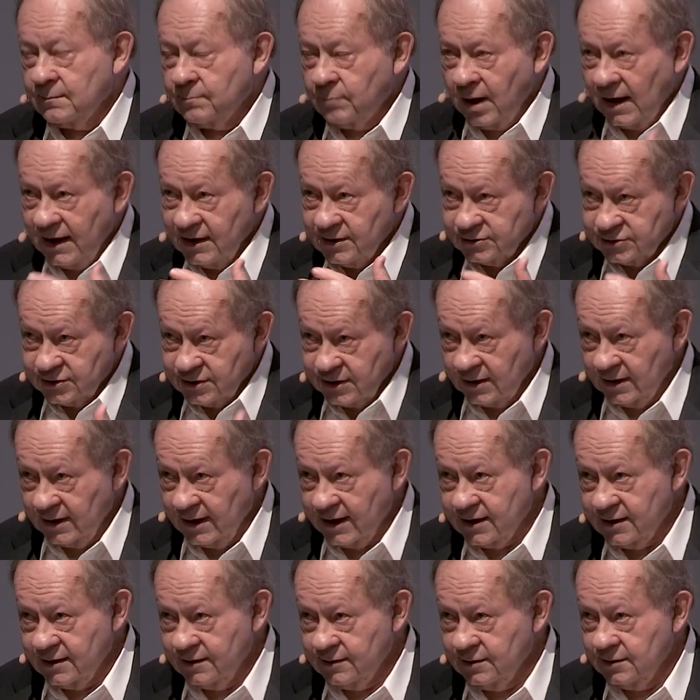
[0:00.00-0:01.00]

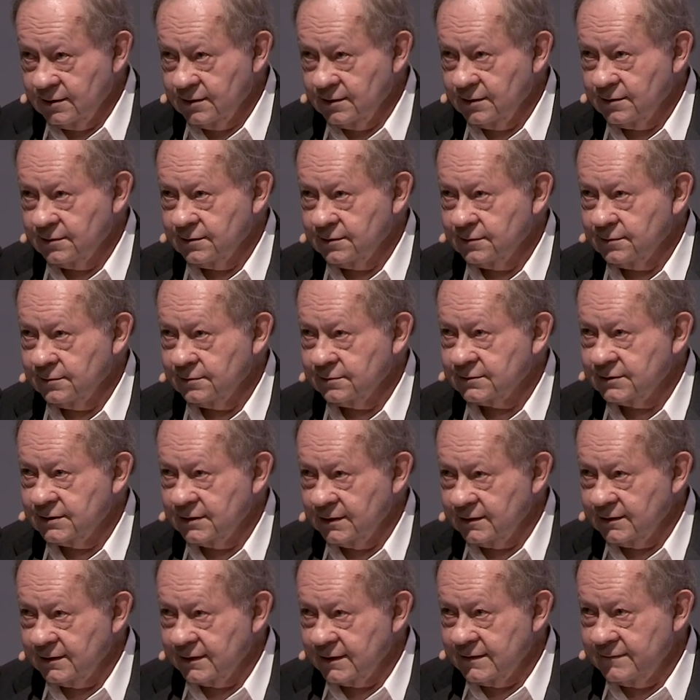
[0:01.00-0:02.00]
postulating
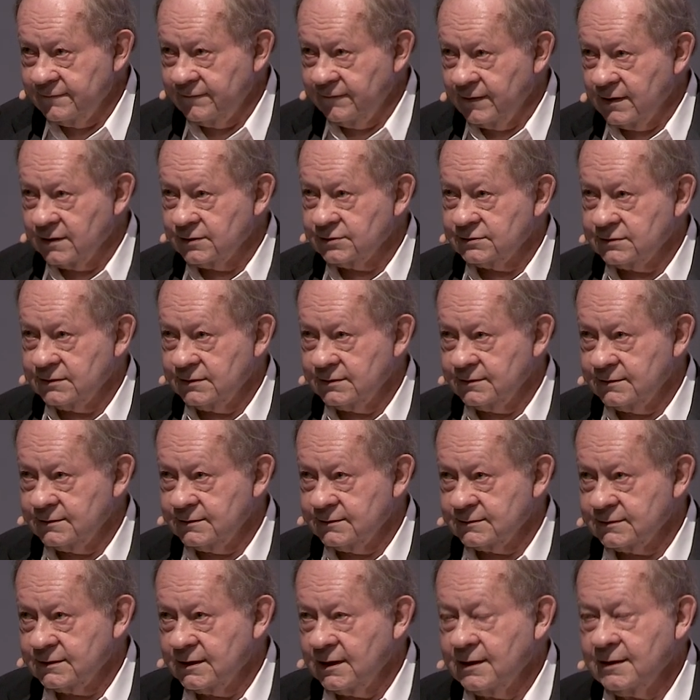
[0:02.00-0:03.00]
utility
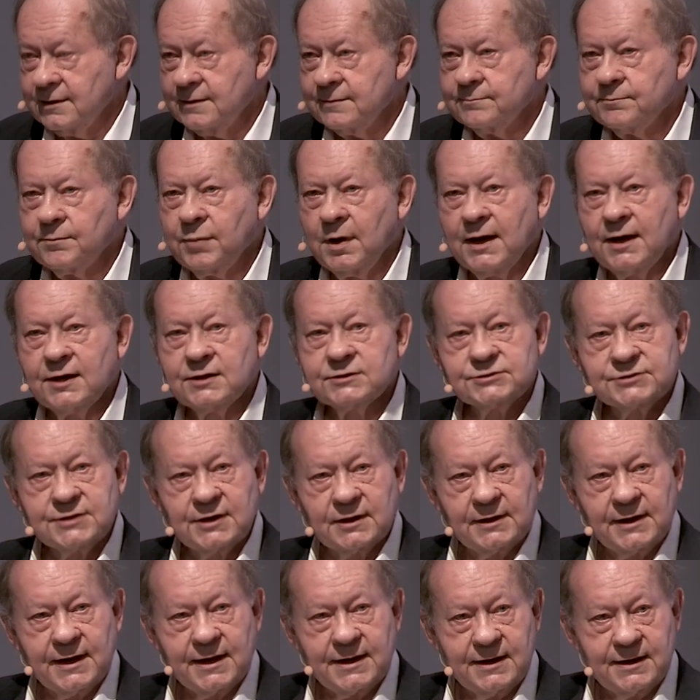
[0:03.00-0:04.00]
functions
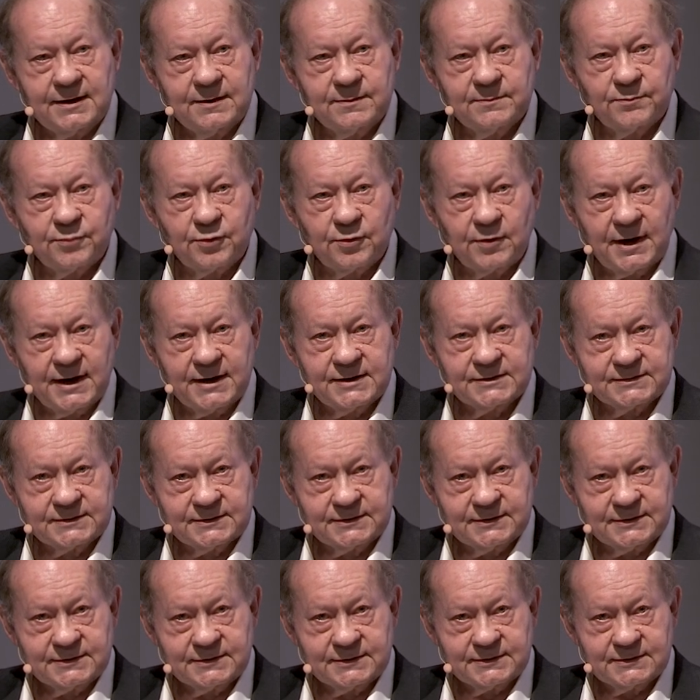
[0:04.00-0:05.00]
postulating
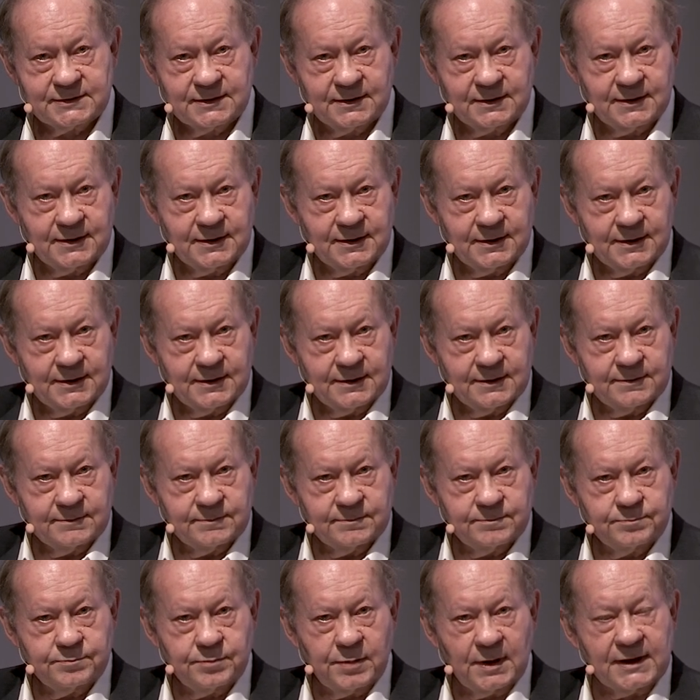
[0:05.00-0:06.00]
prices,
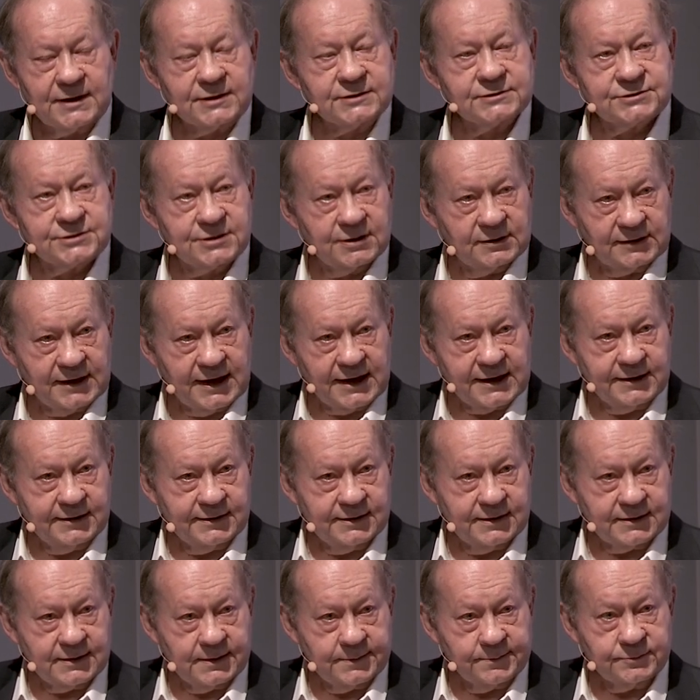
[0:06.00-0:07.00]
postulating
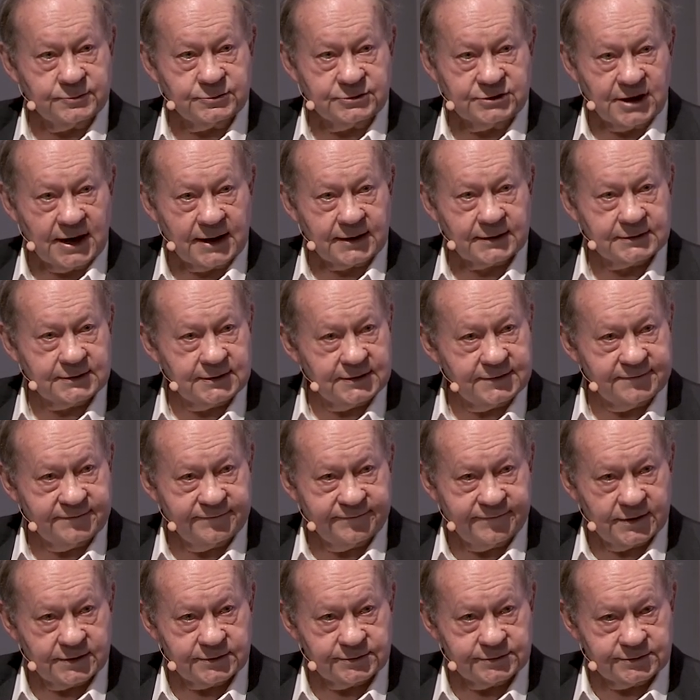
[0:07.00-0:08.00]
an objective
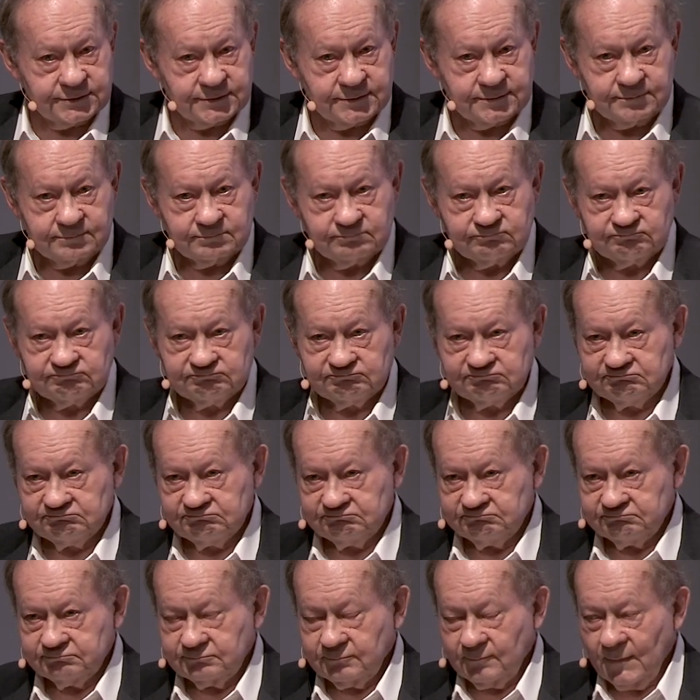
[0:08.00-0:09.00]
function.
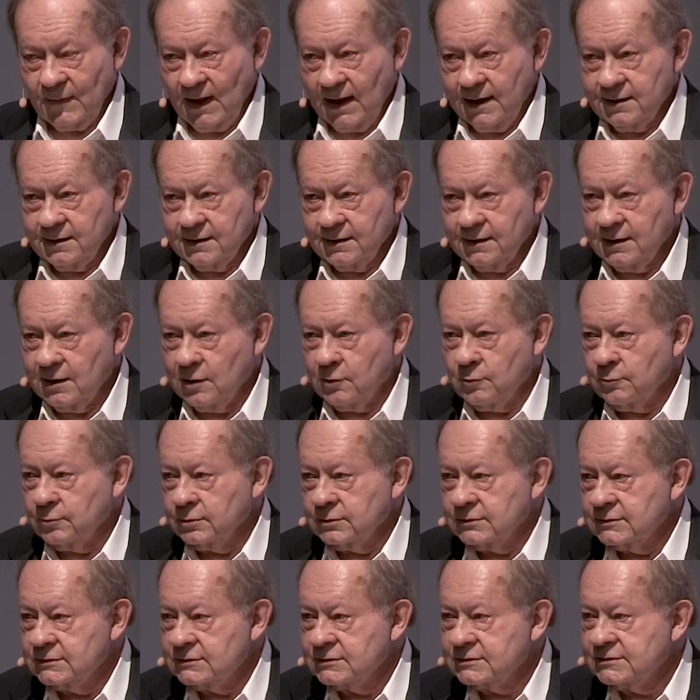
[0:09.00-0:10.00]
You
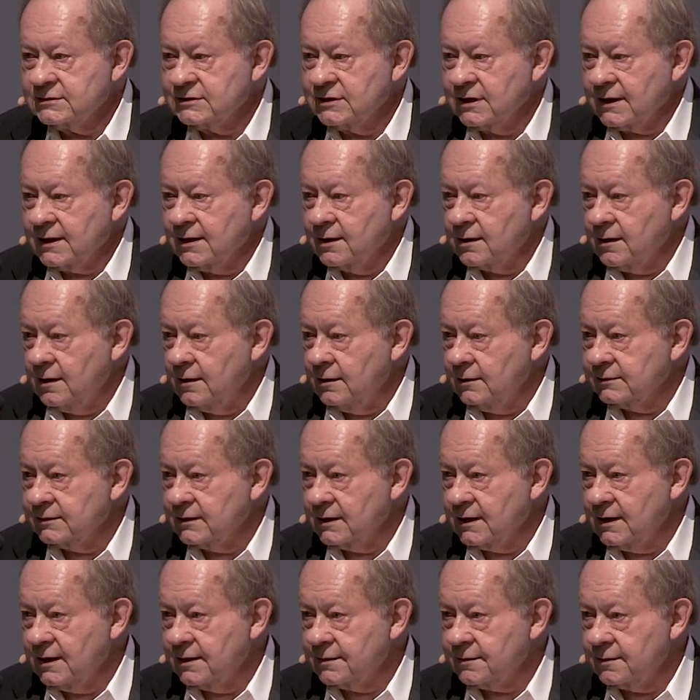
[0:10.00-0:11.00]
stick it all
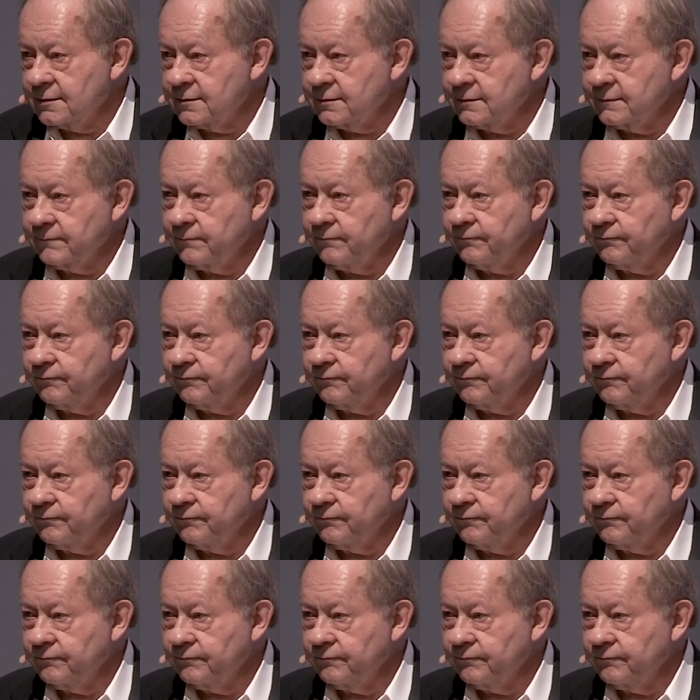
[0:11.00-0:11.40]
together,